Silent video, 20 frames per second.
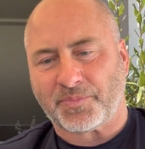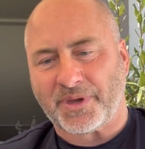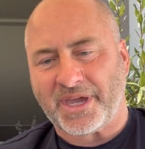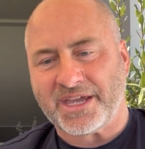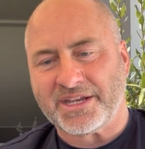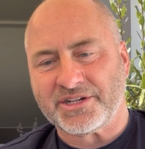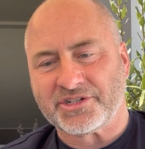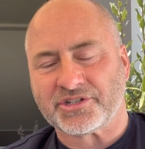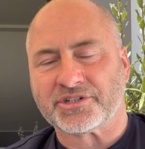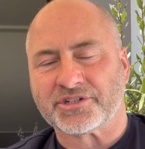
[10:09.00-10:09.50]

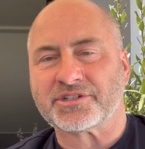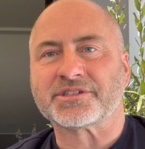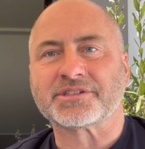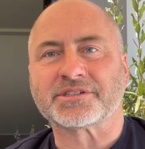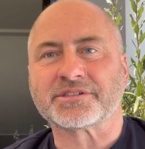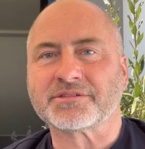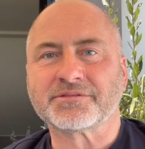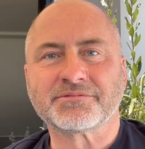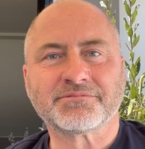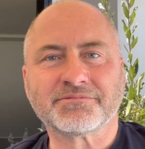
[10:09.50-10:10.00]

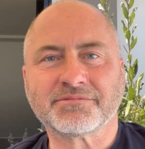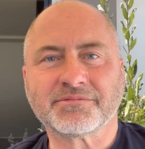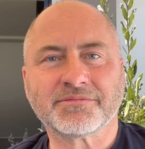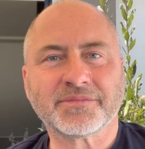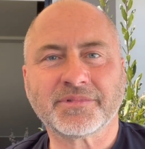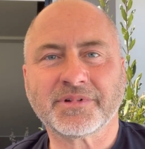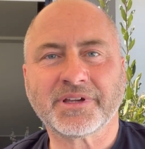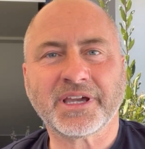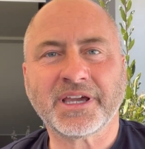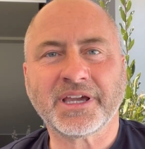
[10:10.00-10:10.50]
pages
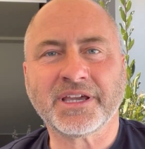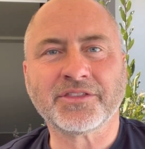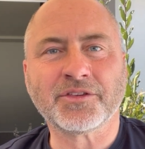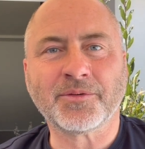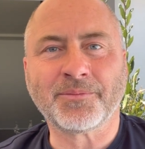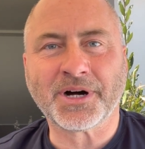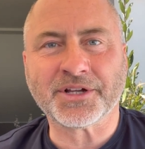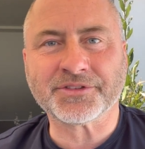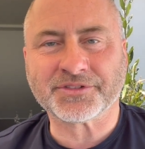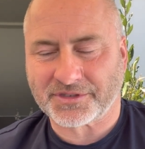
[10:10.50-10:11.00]
in the
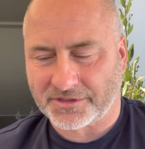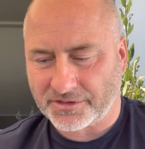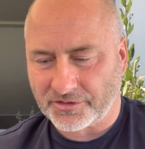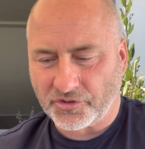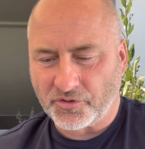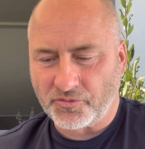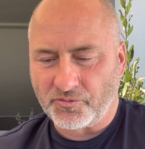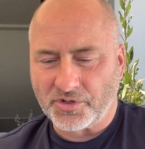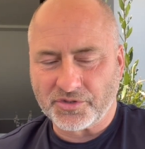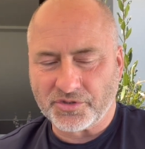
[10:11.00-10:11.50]
month.
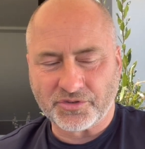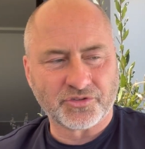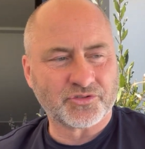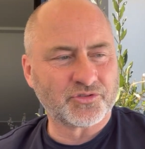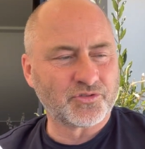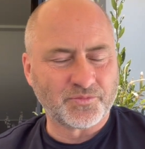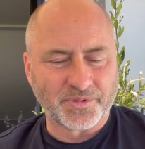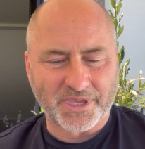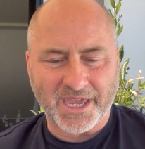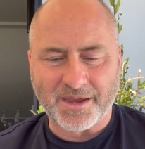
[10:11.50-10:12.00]
You want
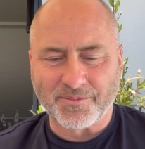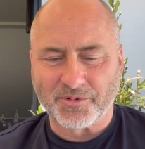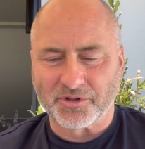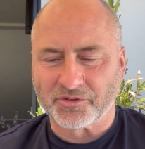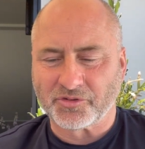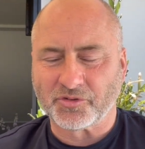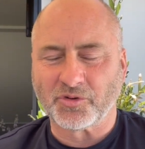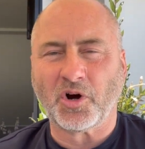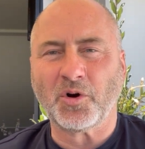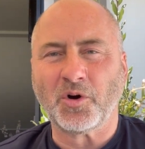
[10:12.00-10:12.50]
to be able
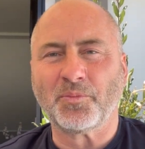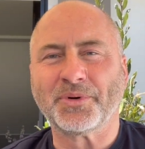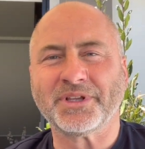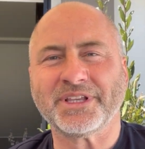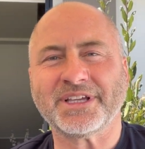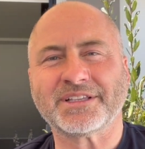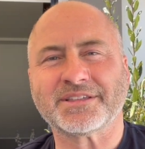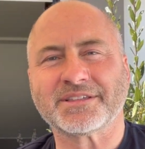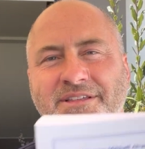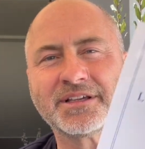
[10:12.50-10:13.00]
to open
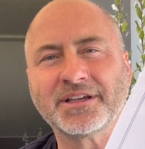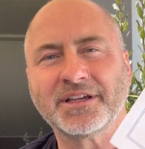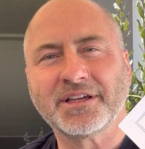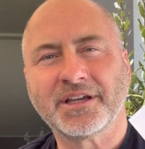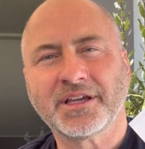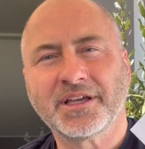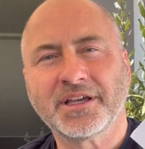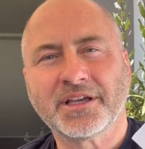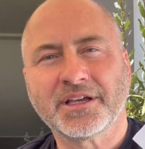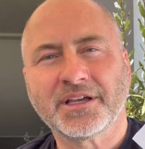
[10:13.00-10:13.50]
it,
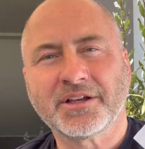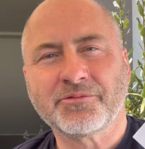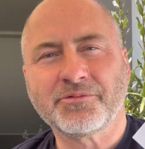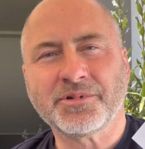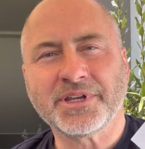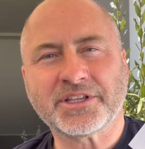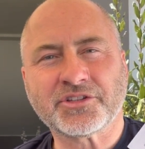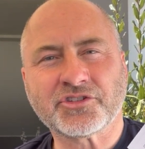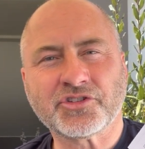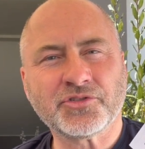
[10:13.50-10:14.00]

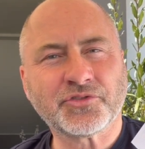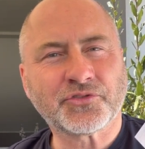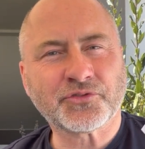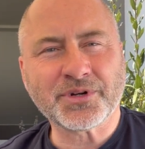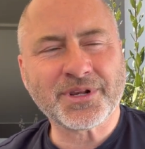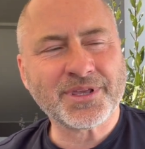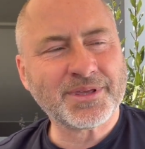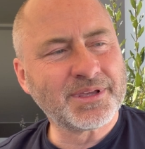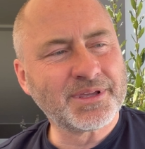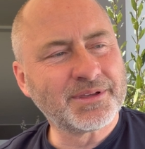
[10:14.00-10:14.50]
read
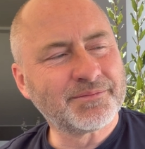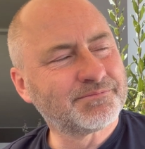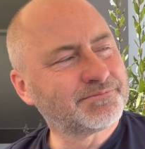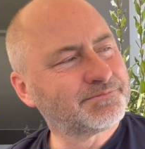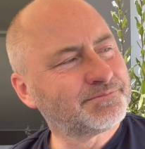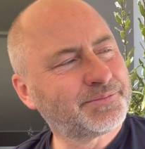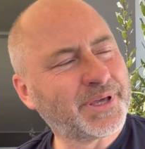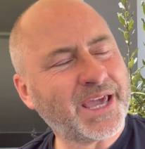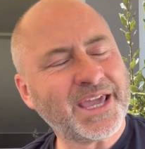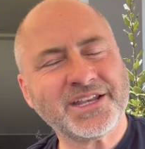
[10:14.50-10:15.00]
2-3
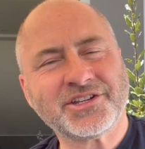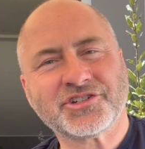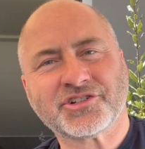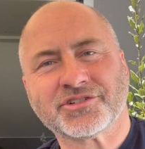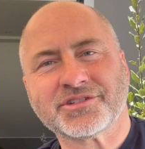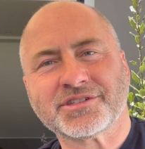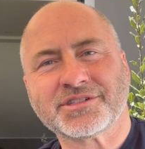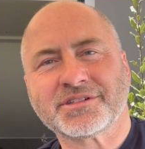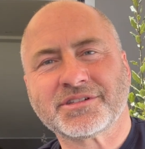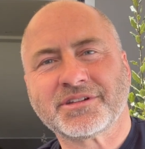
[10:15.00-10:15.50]

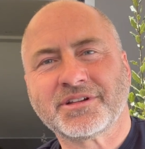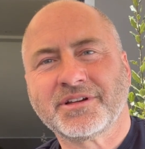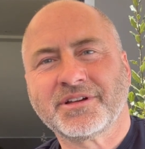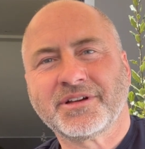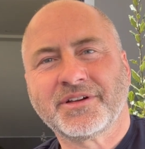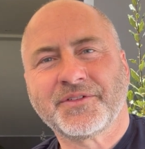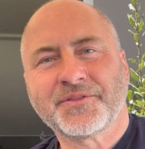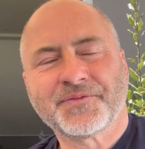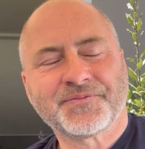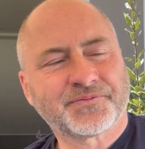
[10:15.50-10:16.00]
pages,
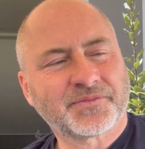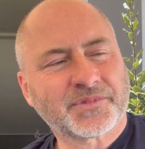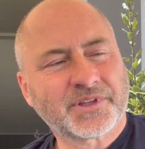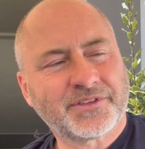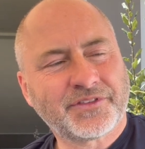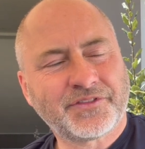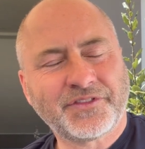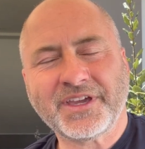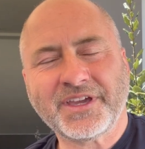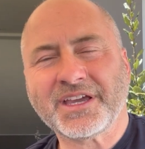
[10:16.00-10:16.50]

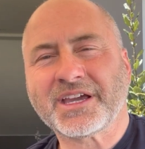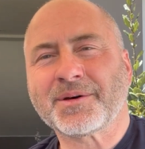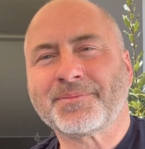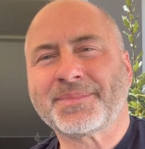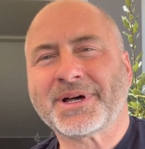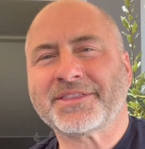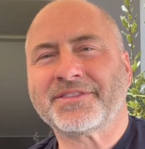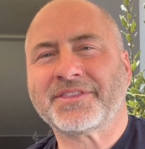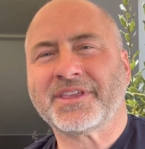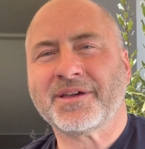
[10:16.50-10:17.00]
think
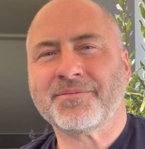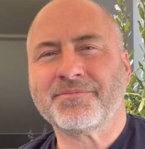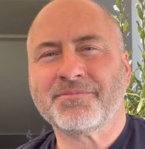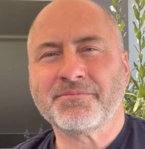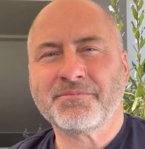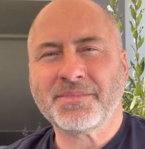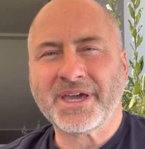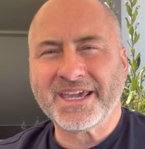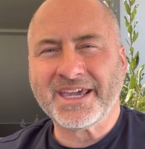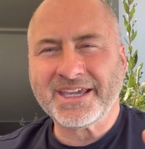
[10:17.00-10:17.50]
about
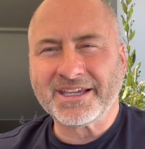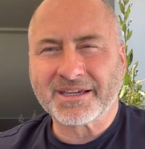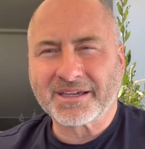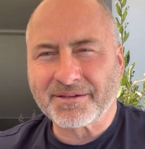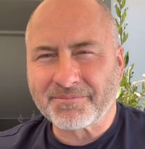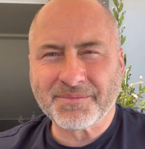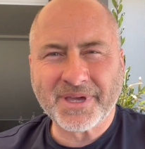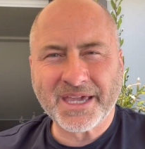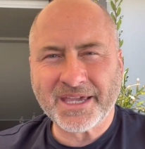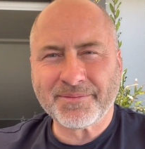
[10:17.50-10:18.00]
them, make
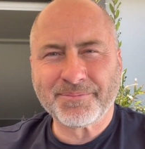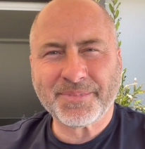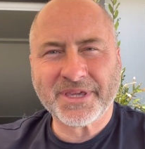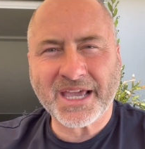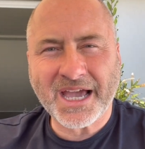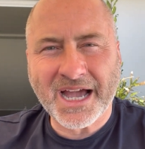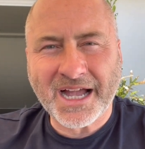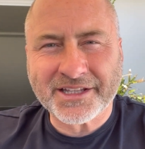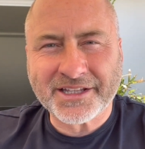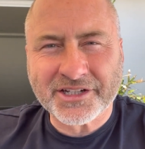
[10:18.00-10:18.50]

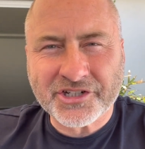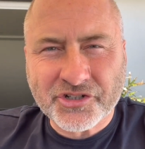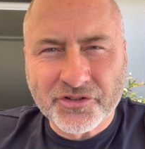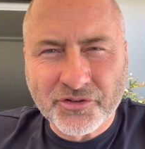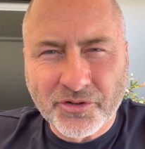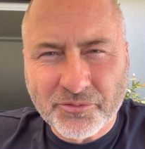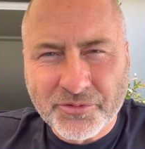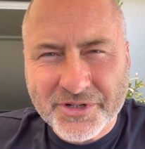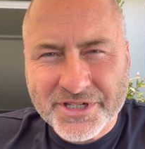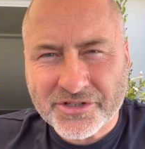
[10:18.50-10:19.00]
maybe
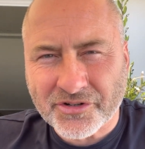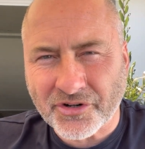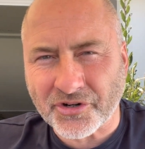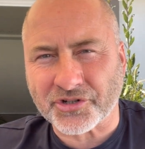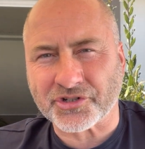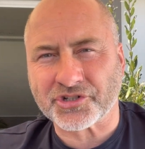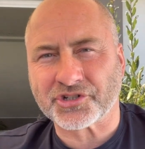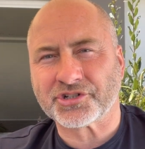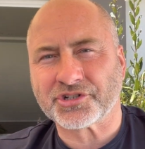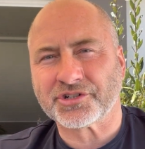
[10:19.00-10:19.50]
additional
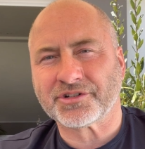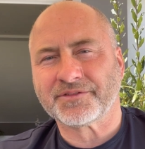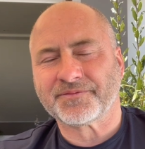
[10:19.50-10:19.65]
research.